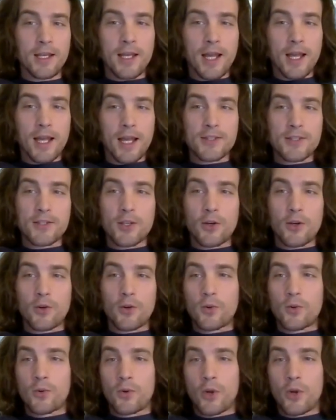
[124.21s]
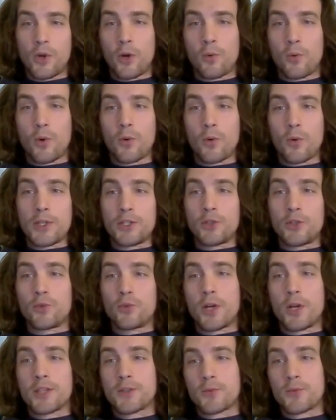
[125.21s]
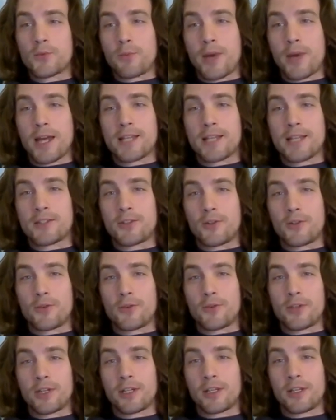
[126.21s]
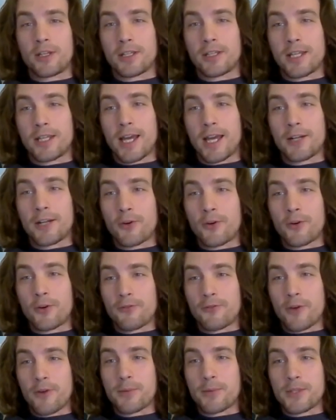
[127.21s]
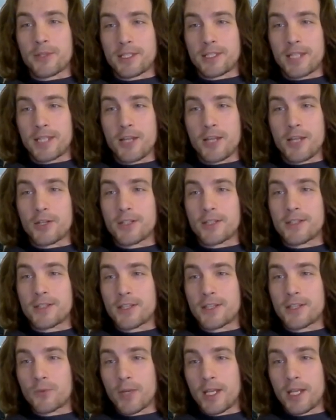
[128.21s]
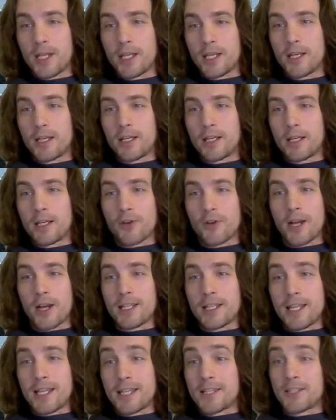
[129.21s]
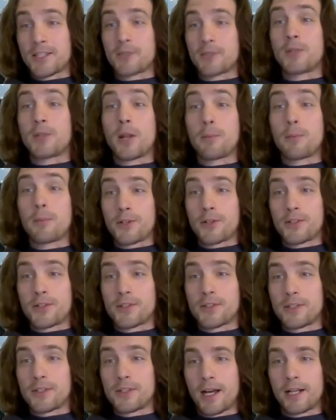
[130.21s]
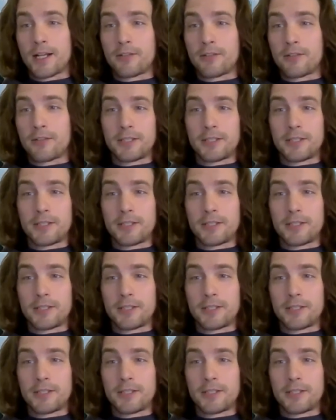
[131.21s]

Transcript: And so what we do once we pass to the category of representations is we try to get some numbers out of